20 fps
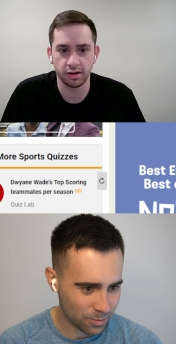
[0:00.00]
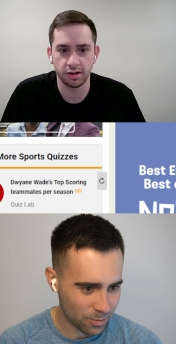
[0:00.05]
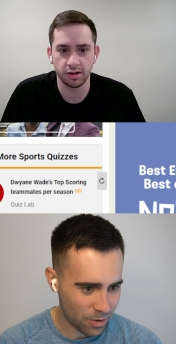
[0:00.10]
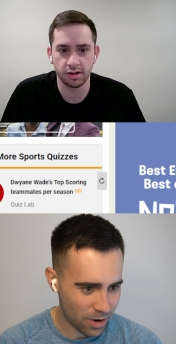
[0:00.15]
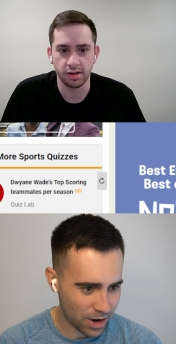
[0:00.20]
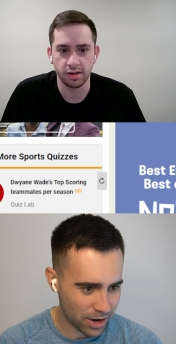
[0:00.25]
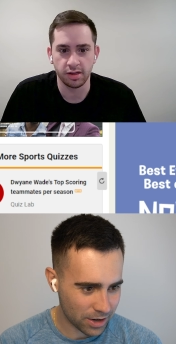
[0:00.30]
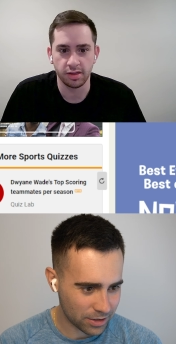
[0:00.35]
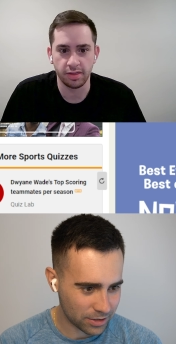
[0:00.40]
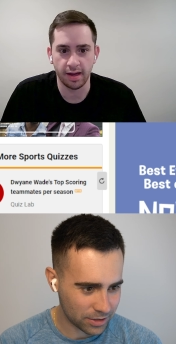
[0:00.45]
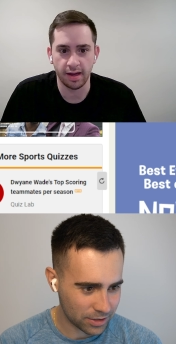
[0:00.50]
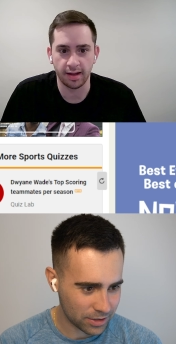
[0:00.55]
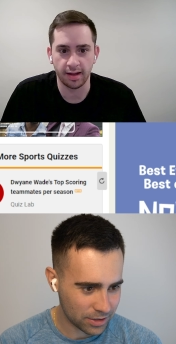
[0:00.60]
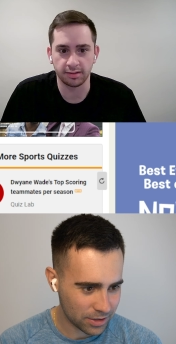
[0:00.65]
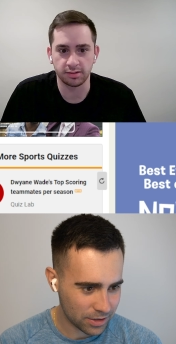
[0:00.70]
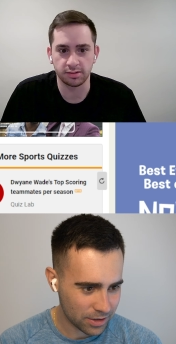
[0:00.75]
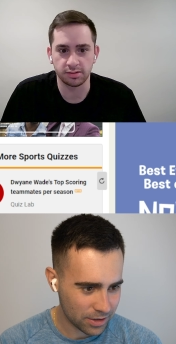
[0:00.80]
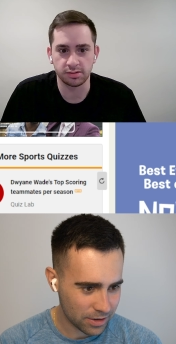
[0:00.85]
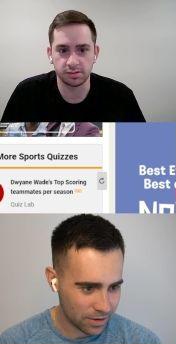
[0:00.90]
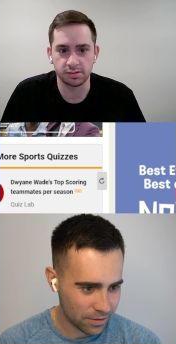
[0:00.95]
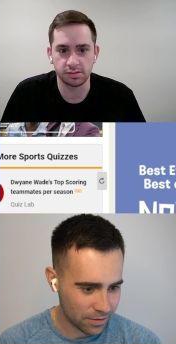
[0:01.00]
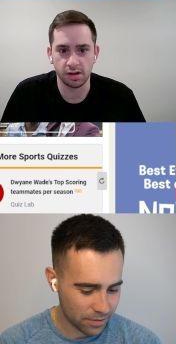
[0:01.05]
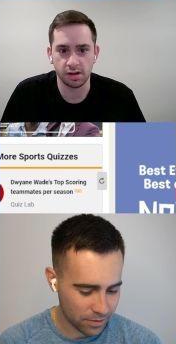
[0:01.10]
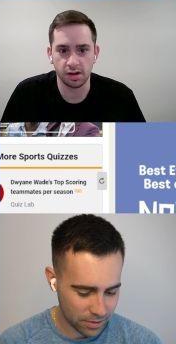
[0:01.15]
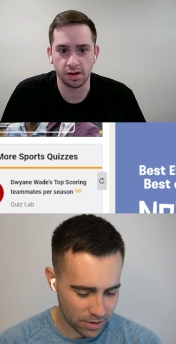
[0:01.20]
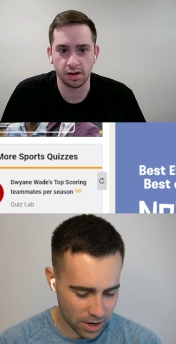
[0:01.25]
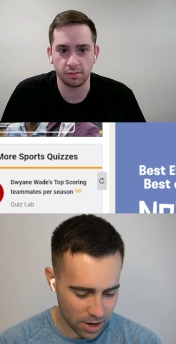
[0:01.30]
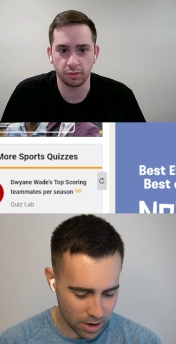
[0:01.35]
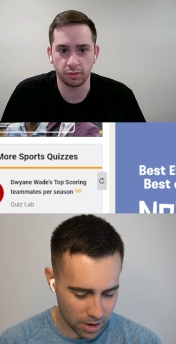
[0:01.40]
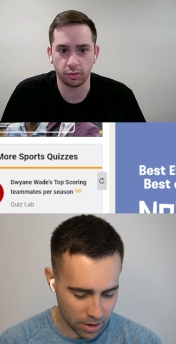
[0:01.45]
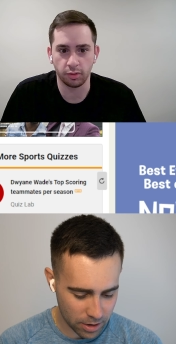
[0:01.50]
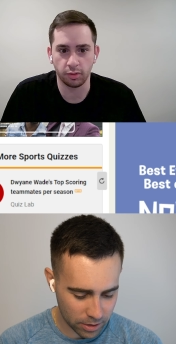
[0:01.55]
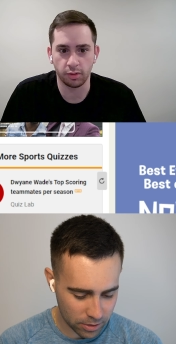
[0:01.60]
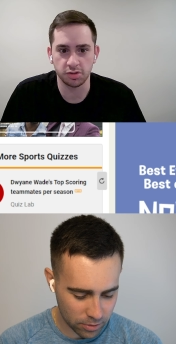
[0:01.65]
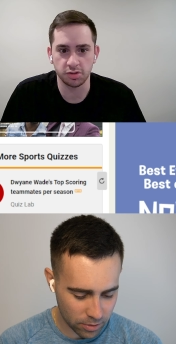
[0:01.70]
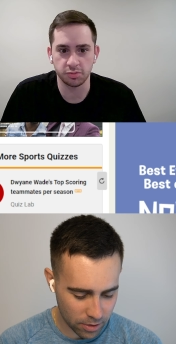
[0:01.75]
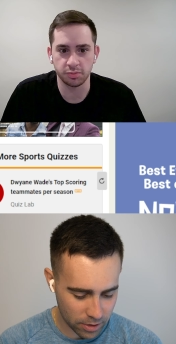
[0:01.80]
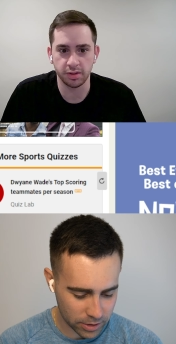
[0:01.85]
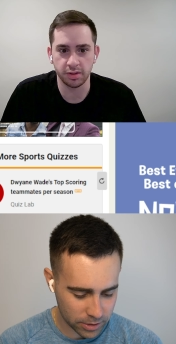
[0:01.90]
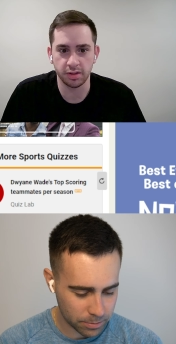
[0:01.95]
Speaker 1: That's uh, Crosby, uh,
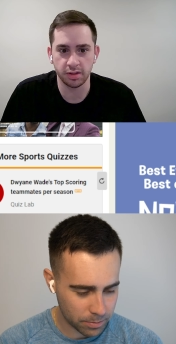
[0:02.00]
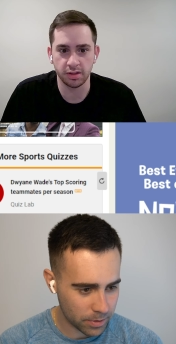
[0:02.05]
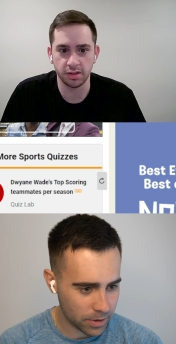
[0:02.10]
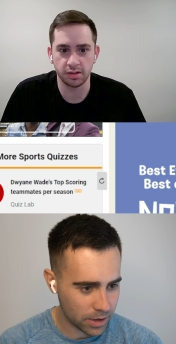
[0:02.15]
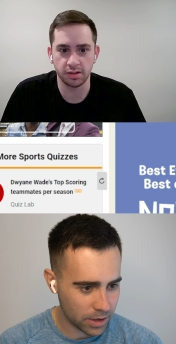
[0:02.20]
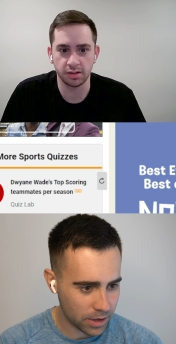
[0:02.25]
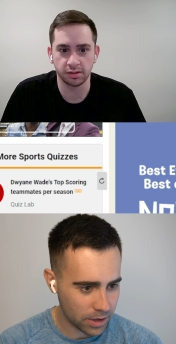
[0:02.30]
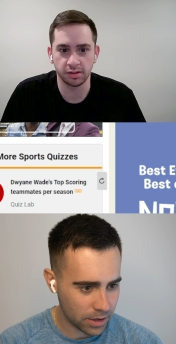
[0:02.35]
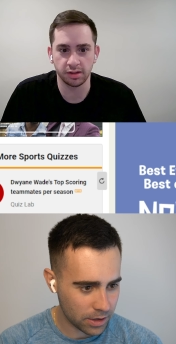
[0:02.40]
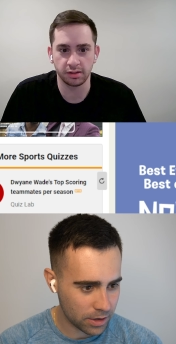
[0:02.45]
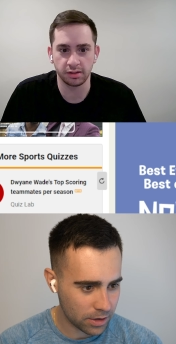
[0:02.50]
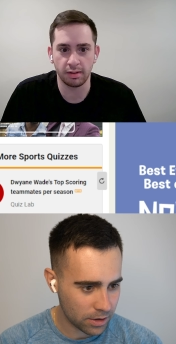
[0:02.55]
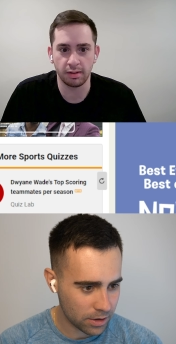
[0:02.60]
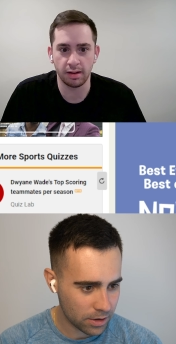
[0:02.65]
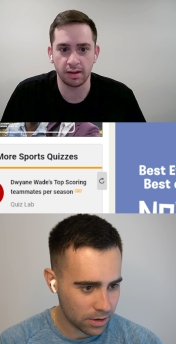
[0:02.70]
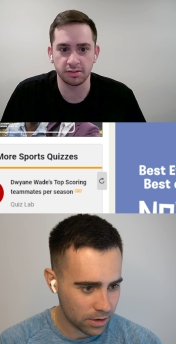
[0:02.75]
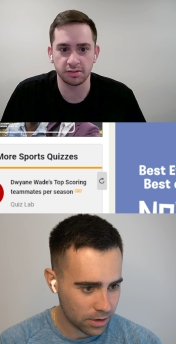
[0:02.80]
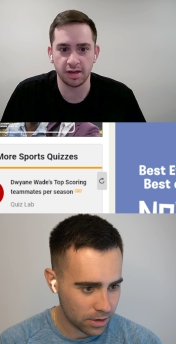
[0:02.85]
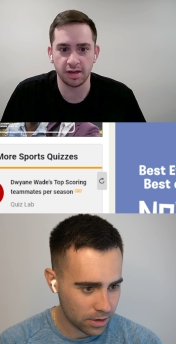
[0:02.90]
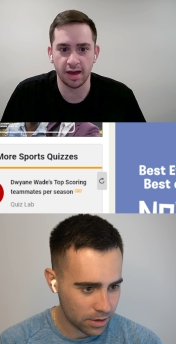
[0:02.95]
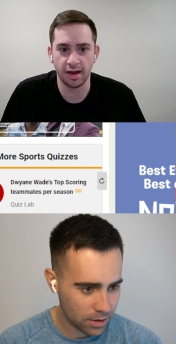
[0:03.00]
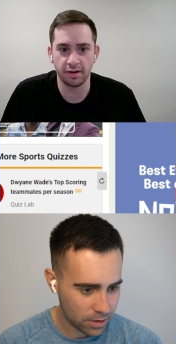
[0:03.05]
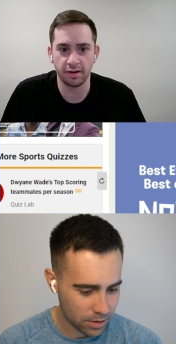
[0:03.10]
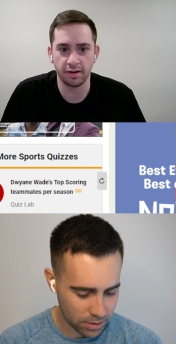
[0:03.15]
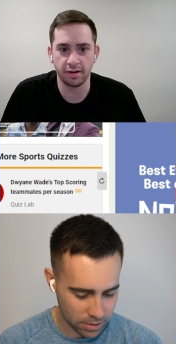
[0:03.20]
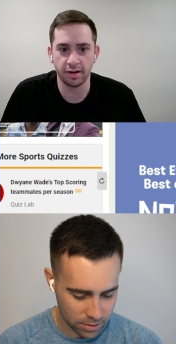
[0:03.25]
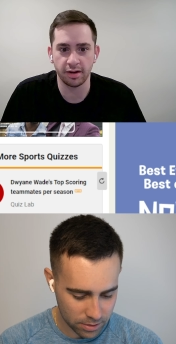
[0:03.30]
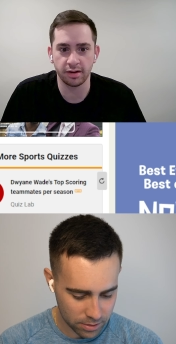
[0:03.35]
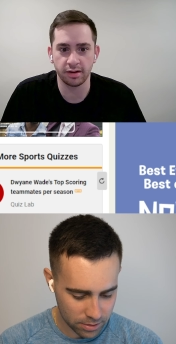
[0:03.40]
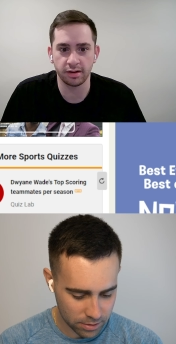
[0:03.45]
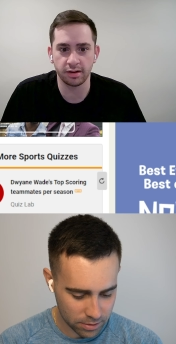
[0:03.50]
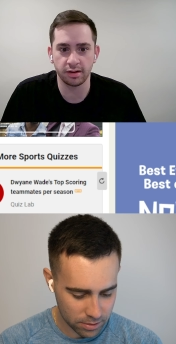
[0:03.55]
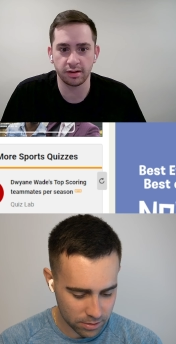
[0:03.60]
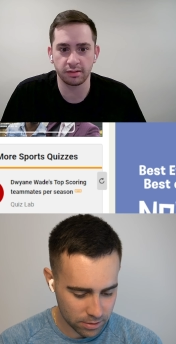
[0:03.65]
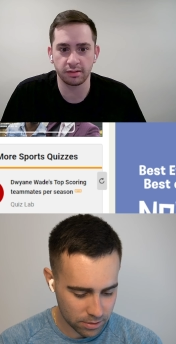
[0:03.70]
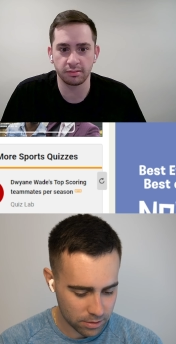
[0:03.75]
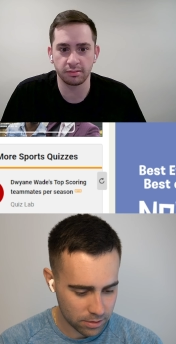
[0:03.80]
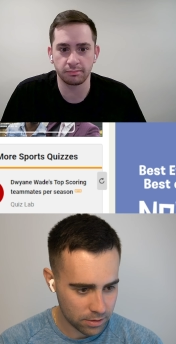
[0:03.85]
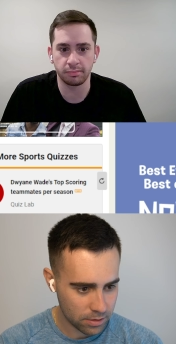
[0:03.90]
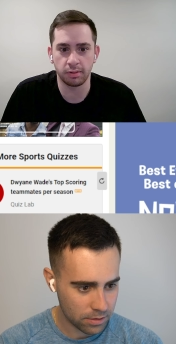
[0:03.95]
Crosby. Myles Garrett,
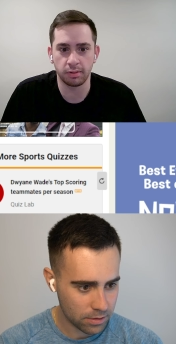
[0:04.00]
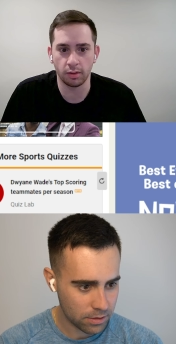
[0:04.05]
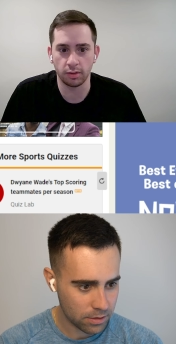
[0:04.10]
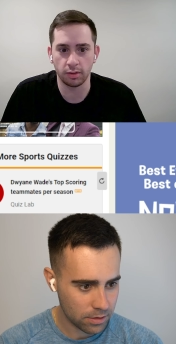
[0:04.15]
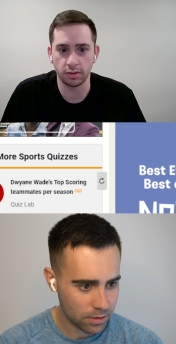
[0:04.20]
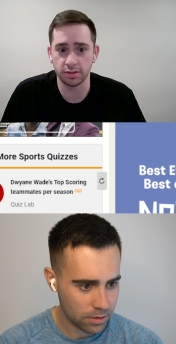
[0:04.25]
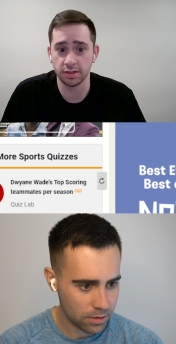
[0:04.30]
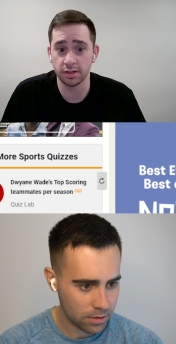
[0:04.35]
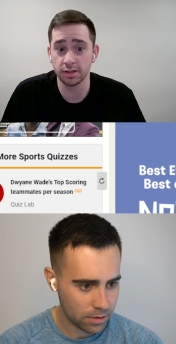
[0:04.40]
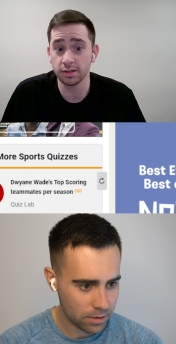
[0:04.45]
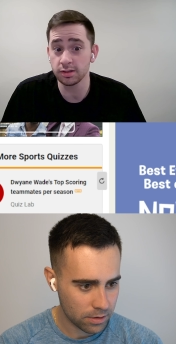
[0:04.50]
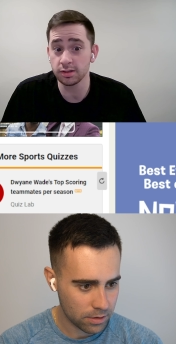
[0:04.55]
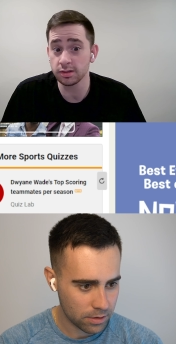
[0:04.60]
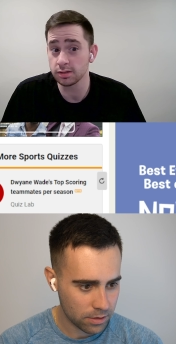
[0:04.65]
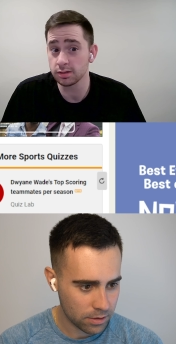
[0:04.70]
Arsons.